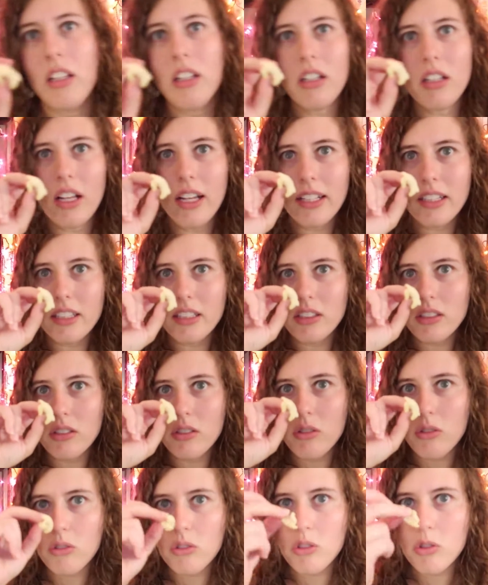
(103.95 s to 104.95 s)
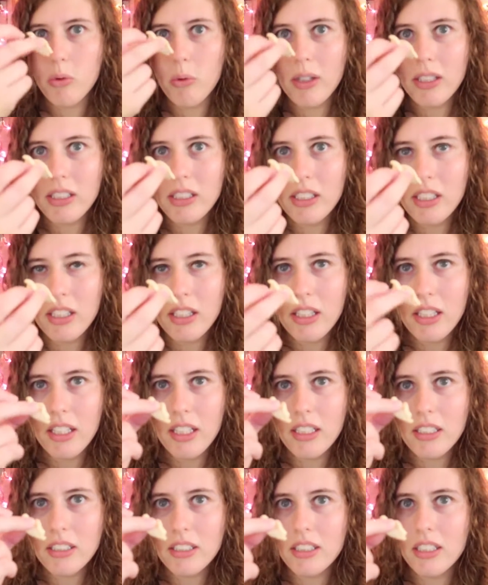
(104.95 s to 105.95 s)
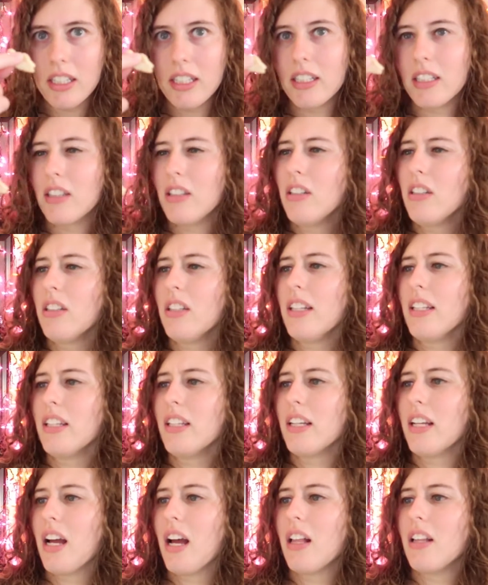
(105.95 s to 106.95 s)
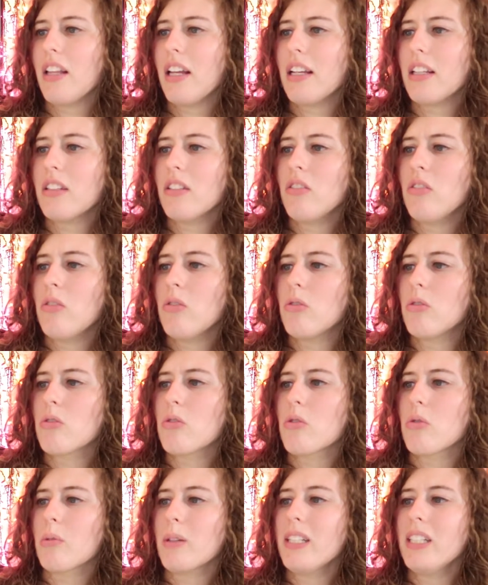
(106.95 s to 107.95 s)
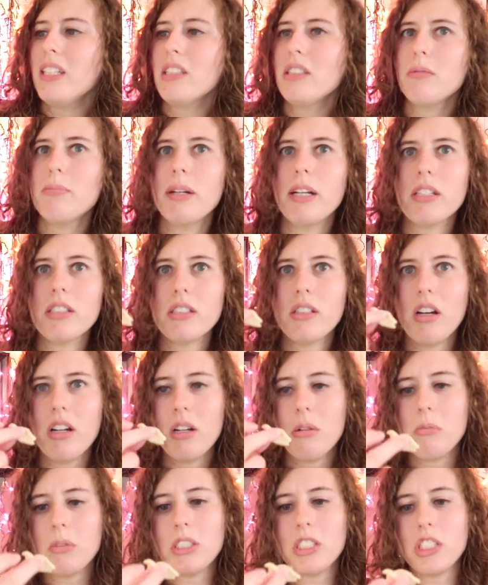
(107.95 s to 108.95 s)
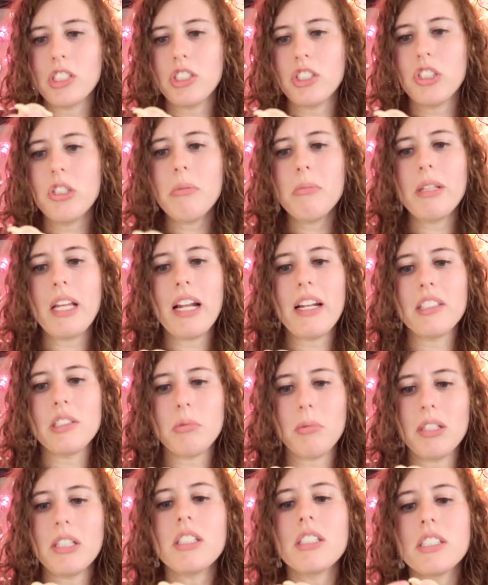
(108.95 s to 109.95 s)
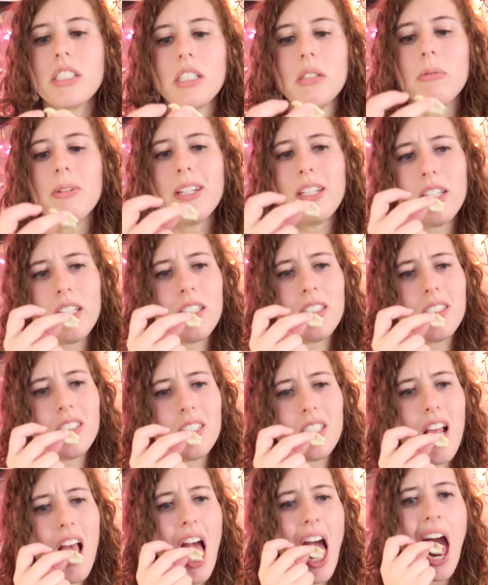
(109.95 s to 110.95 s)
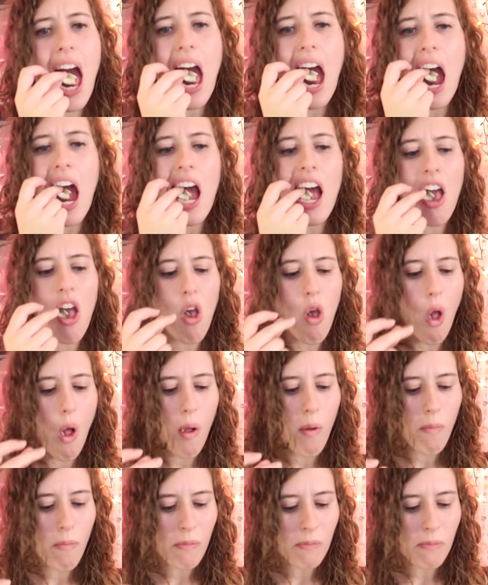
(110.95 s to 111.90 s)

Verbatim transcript: look like these little twisty things. And they look like they got like little green specks on them, which I assume that is what the seaweed is. Eh,